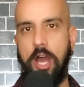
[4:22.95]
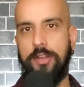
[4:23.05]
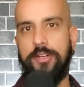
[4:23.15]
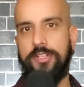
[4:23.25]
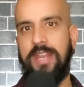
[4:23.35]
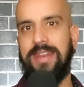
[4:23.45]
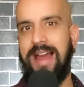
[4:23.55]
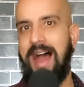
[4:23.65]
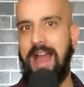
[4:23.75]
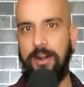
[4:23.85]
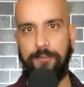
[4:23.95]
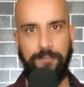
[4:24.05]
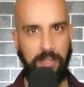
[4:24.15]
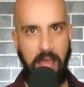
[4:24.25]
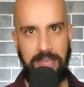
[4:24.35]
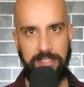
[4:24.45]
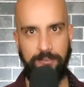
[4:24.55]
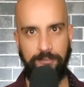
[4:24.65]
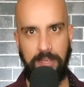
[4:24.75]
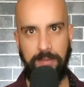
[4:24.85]
understand higher
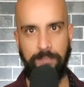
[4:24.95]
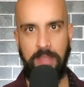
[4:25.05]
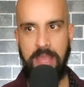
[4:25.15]
philosophy.